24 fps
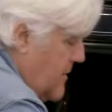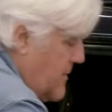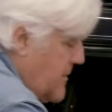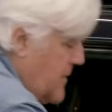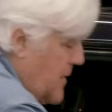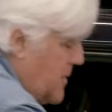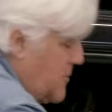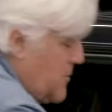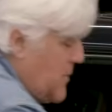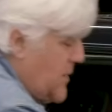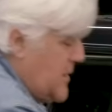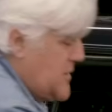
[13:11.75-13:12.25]

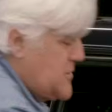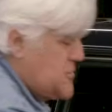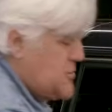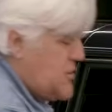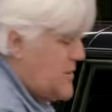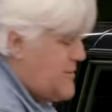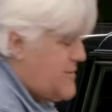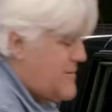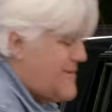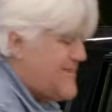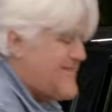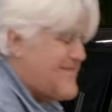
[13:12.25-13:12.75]
I mean,
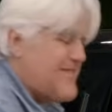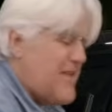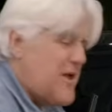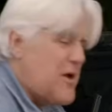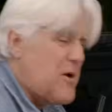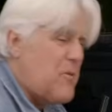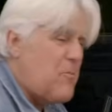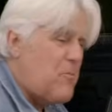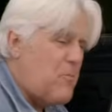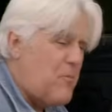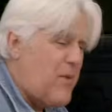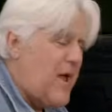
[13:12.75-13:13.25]
just it's like
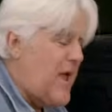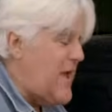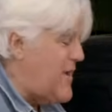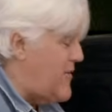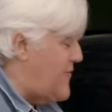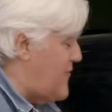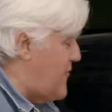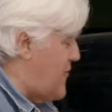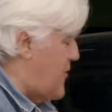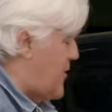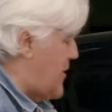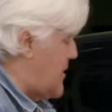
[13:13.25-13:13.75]
a
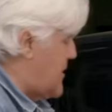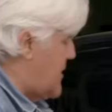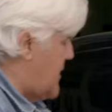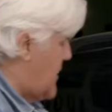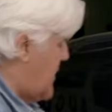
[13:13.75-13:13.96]
bank vault.